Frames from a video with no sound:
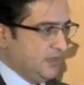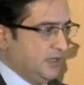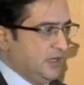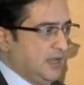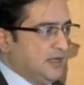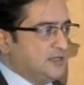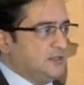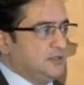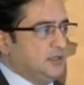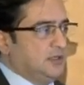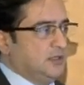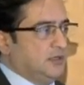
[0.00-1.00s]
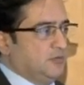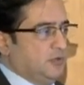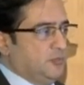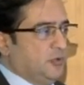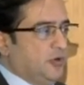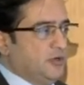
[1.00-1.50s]
The next
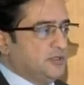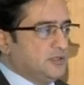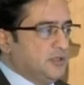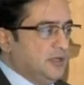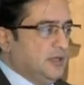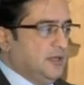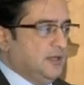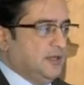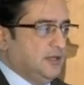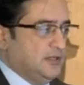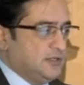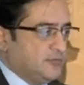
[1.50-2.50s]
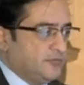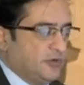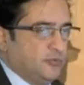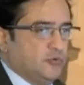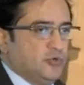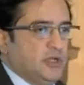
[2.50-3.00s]
report is
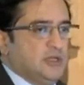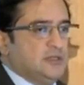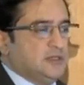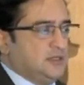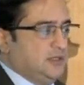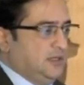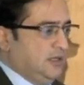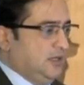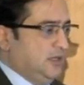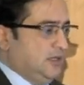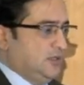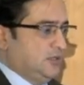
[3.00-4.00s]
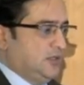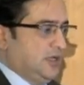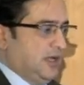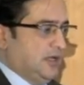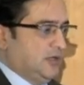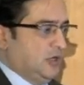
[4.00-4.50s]
from Greece. So
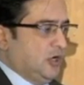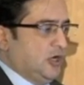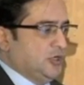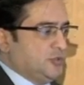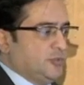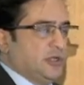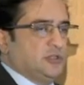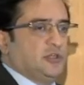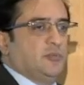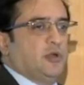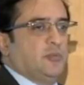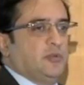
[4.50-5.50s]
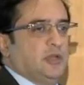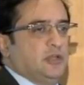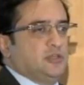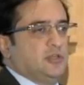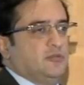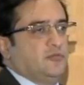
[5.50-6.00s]
they had a large patient
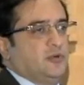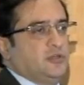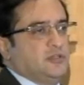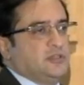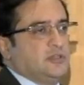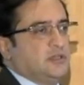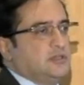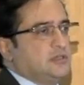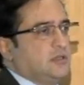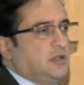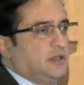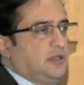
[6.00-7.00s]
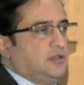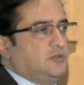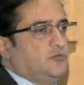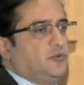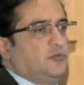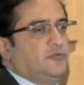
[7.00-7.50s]
population, 46,
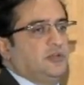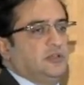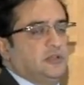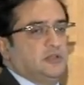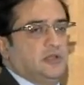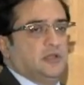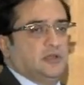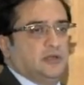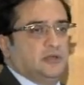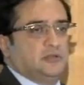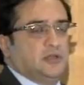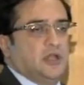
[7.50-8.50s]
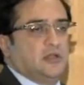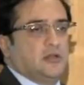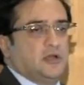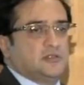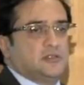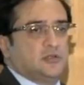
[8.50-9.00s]
that fulfilled the
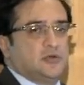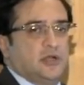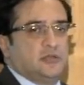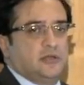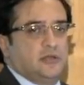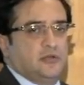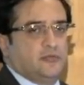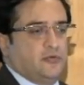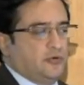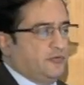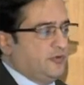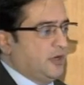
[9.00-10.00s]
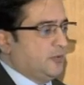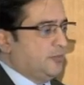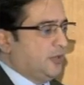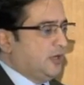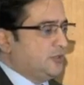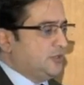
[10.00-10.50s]
diagnostic criteria for
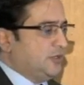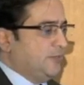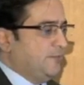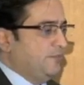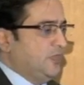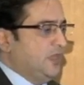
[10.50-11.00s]
fibromyalgia.